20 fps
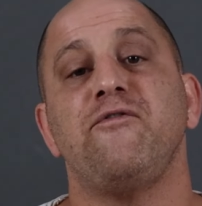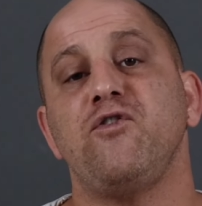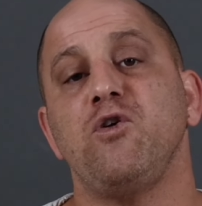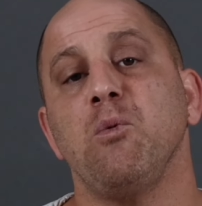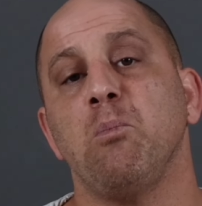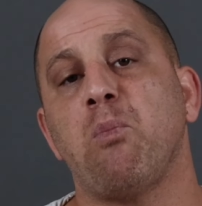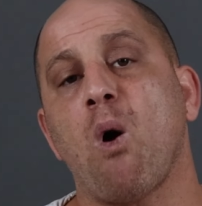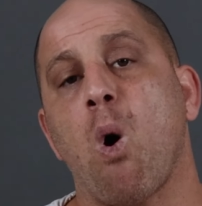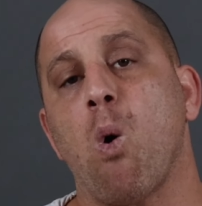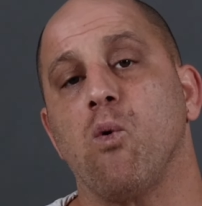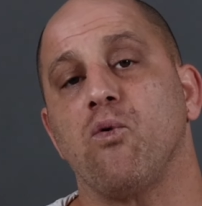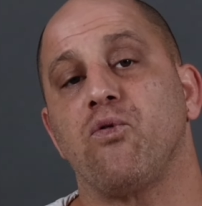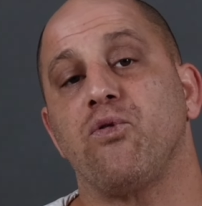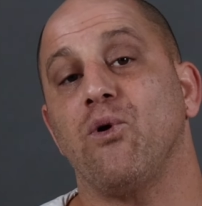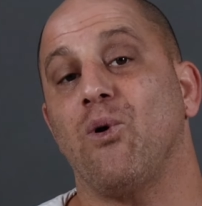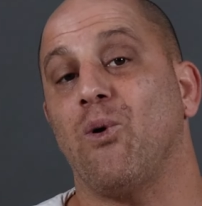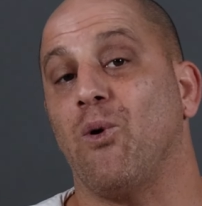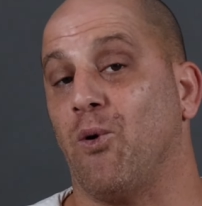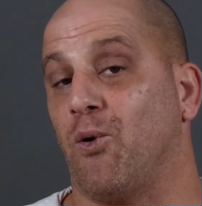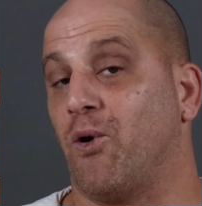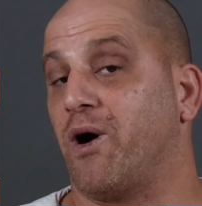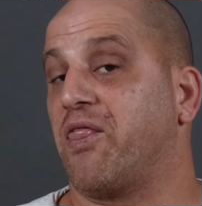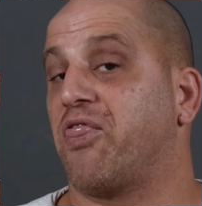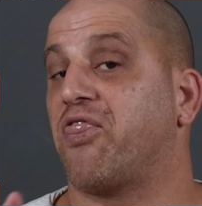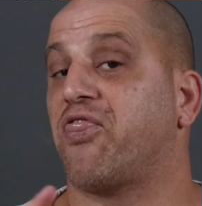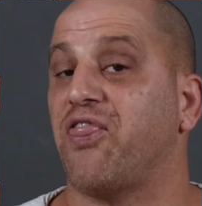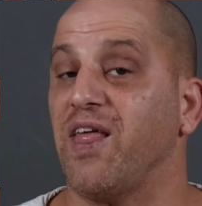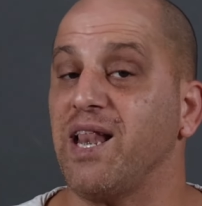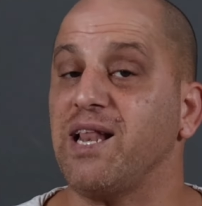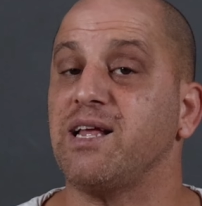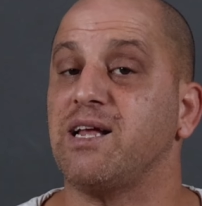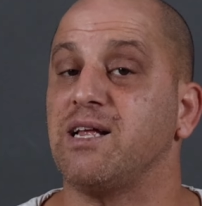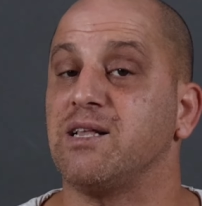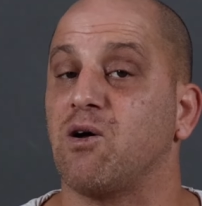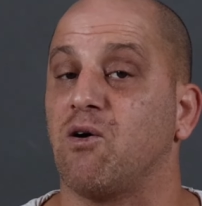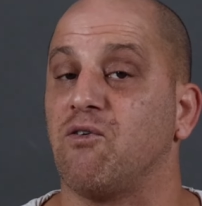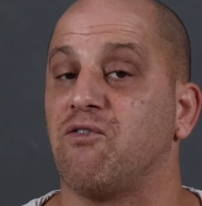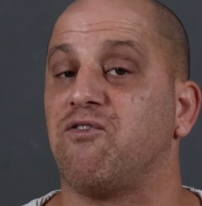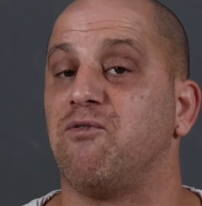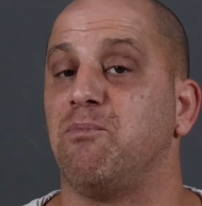you bought or are thinking
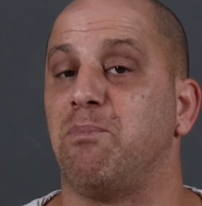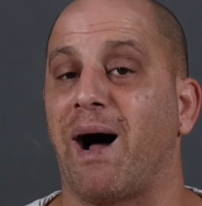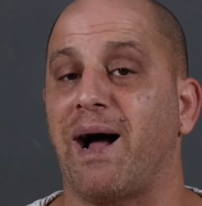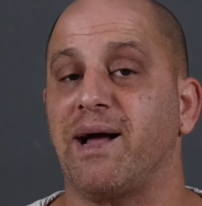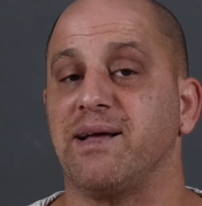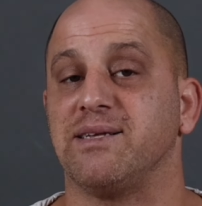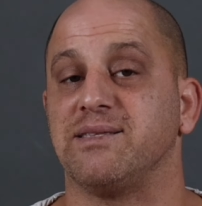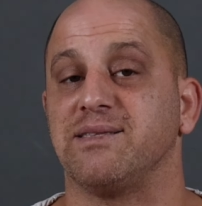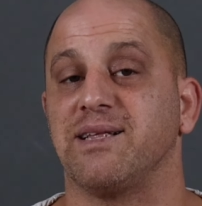of buying